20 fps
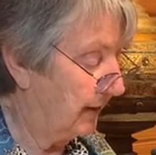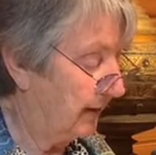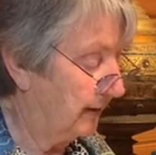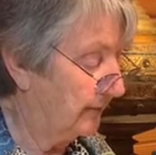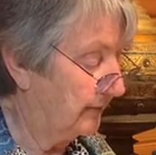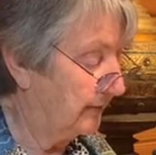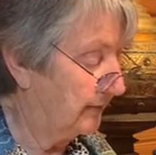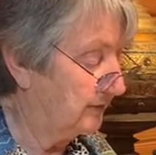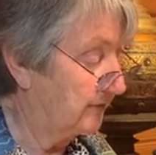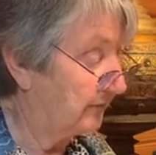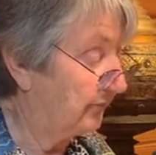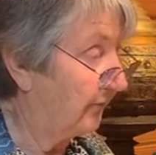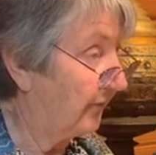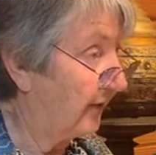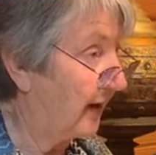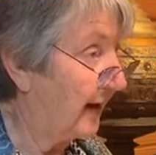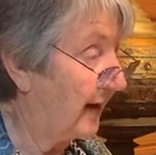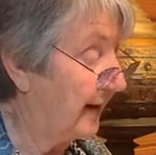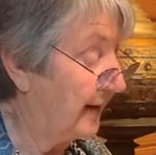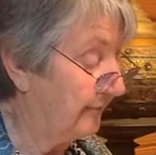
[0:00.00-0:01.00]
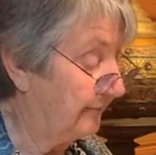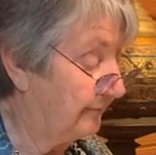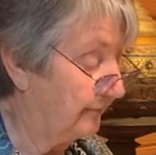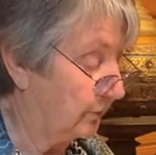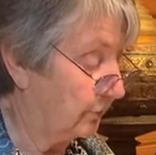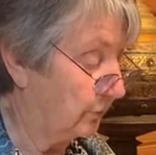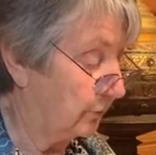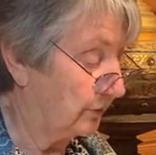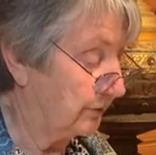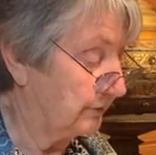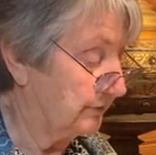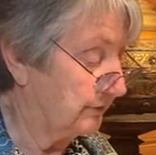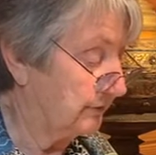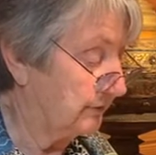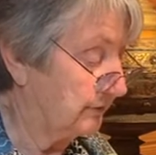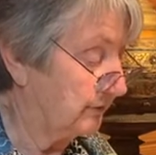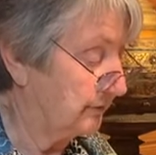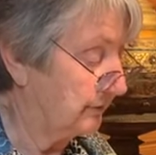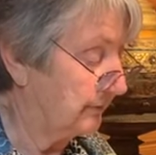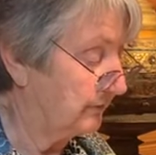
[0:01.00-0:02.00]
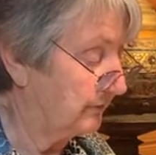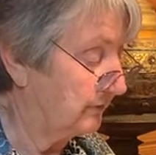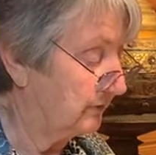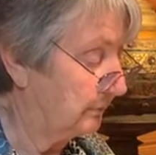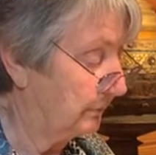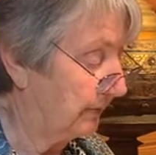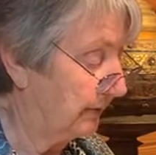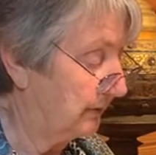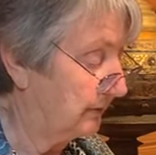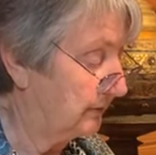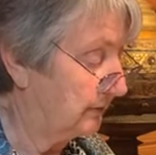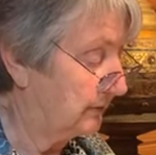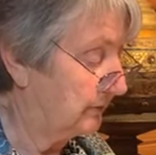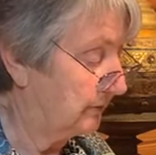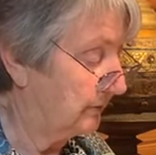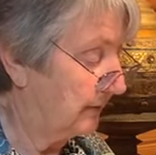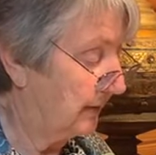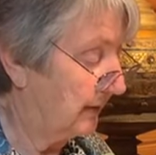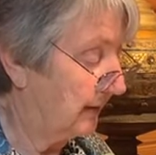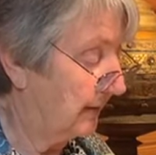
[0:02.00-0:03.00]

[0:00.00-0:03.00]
are these five courses of speech